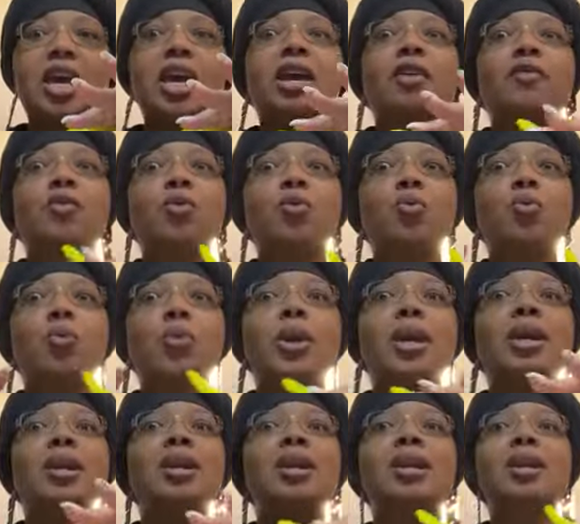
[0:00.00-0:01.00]
If you
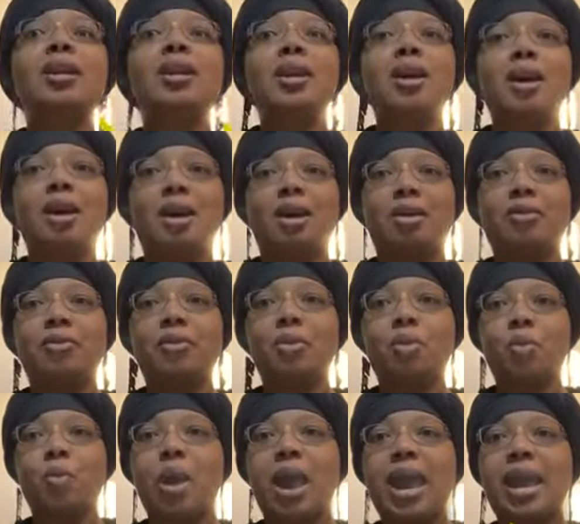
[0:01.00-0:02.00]
read it enough,
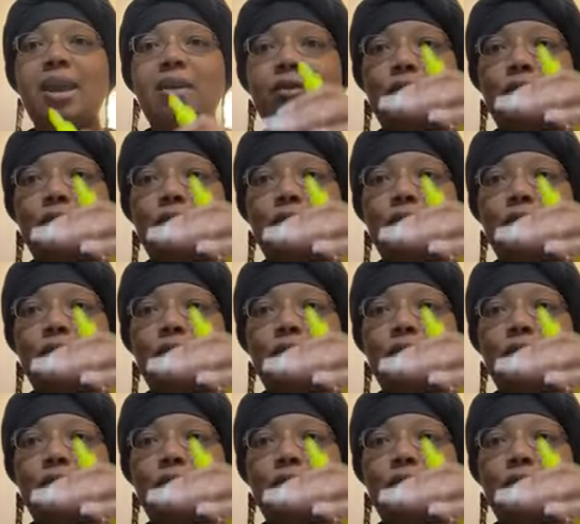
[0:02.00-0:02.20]
right,